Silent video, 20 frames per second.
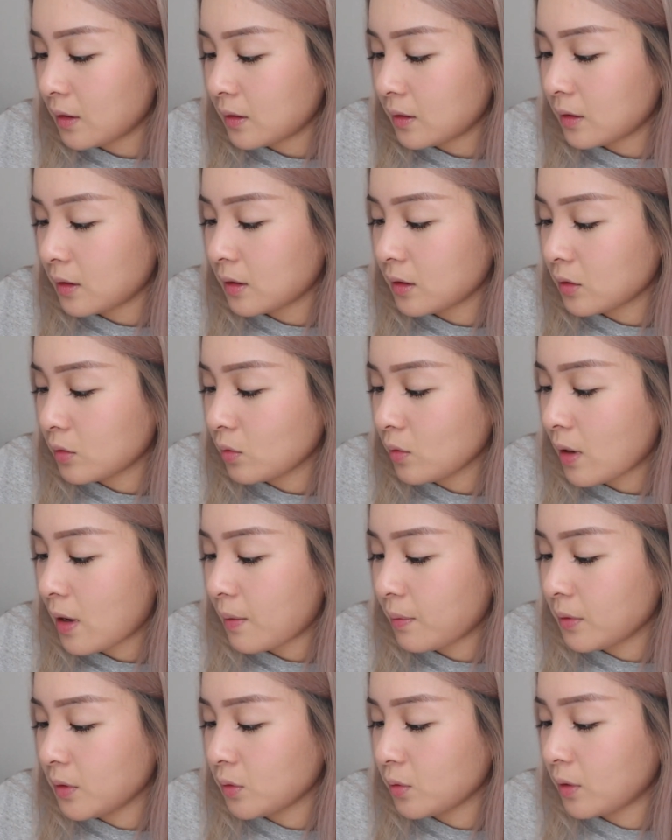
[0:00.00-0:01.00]
See, this is what
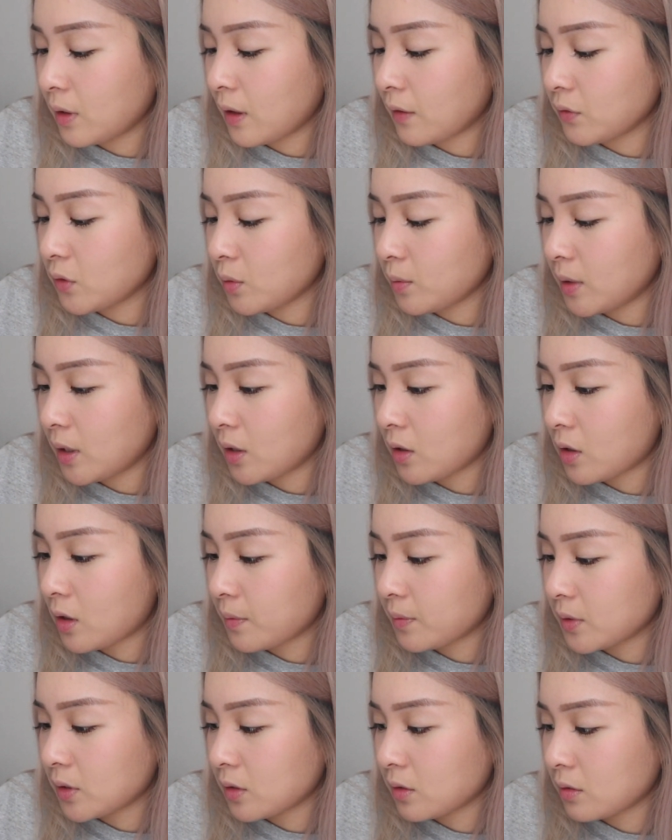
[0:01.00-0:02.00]
happens when you have too many
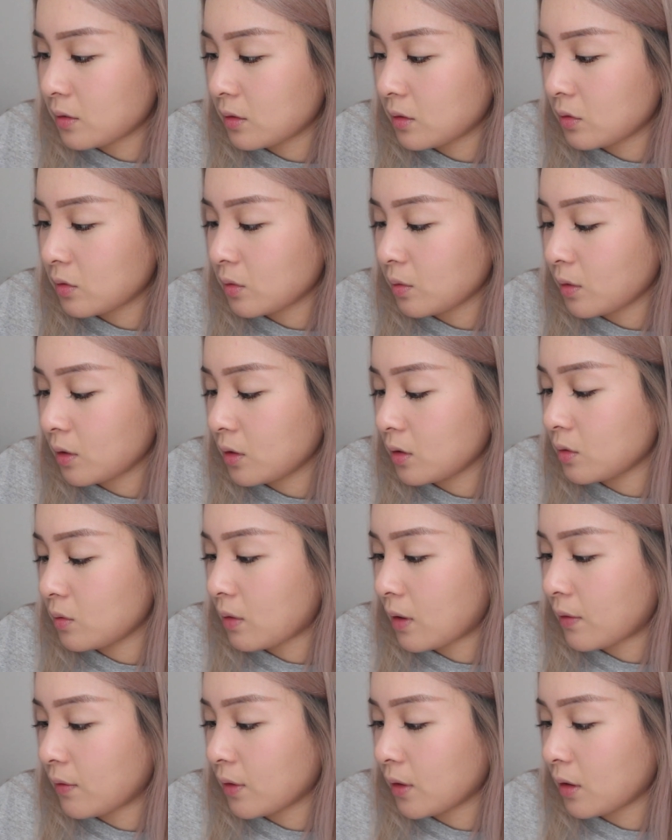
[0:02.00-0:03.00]
options. You just want to do
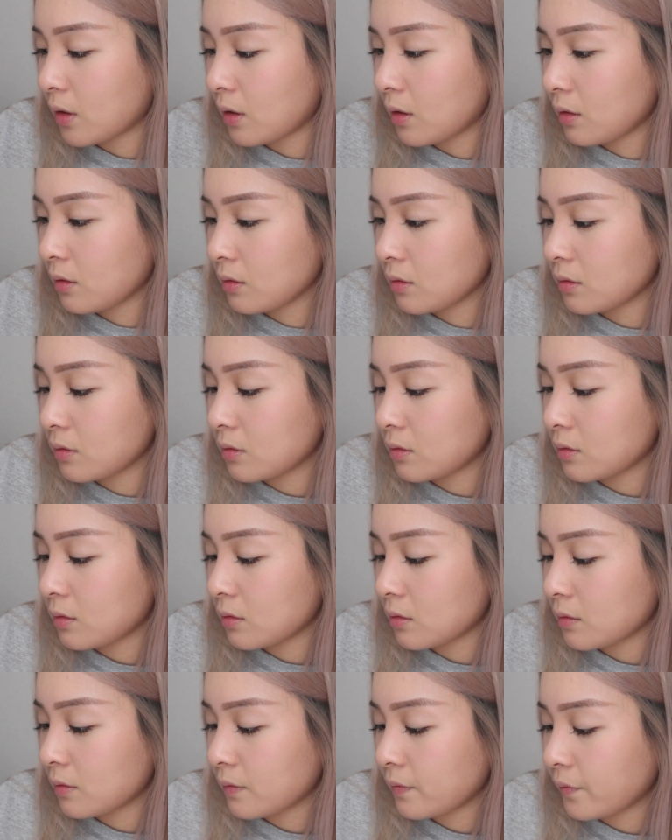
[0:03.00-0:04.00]
everything.
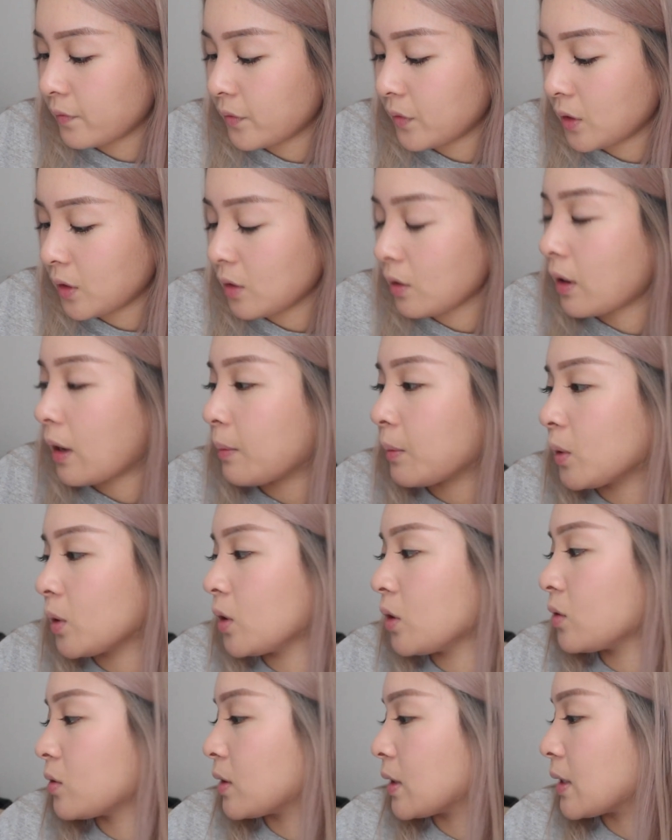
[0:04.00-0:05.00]
Yeah, I'm going
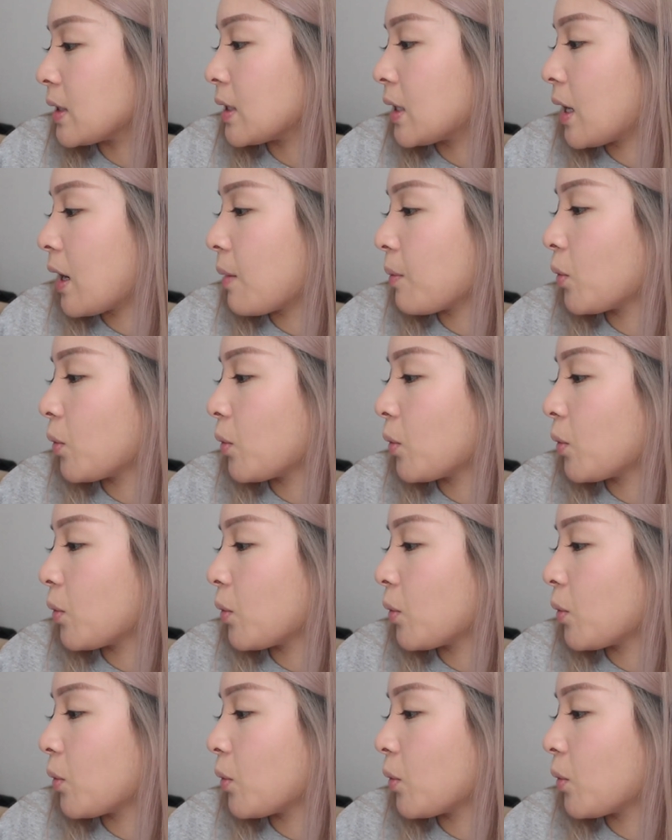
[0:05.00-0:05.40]
to use this today.